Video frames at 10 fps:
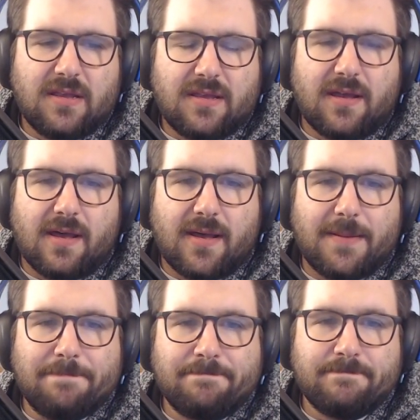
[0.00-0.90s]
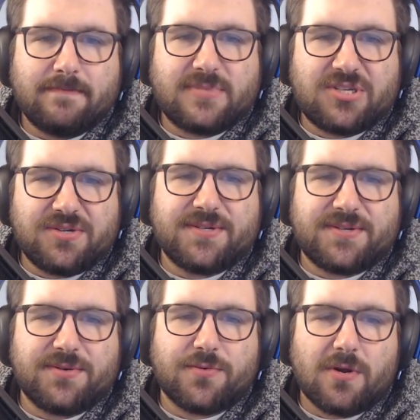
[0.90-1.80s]

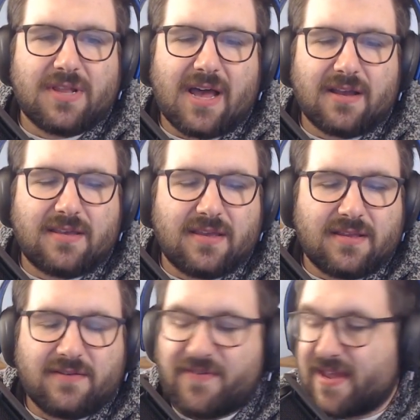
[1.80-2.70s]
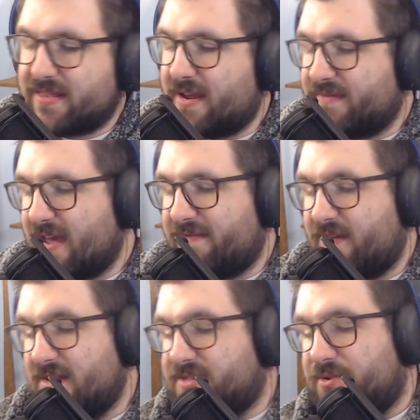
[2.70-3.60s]
222 roll lock, and the fact that I've got
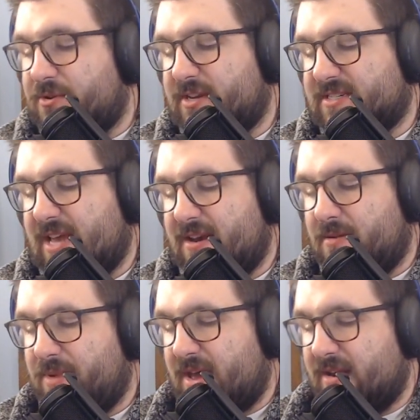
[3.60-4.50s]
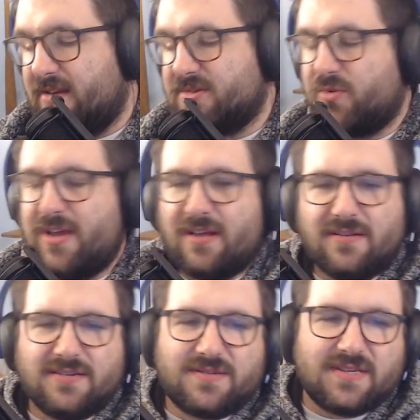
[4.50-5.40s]
friends who are excited about it as well
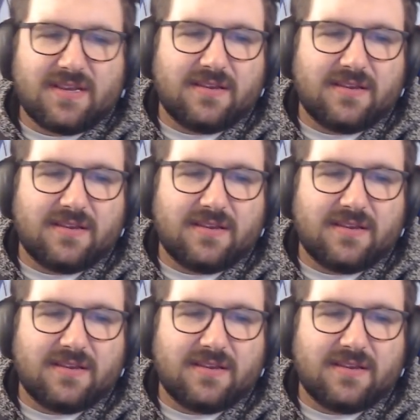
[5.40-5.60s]
is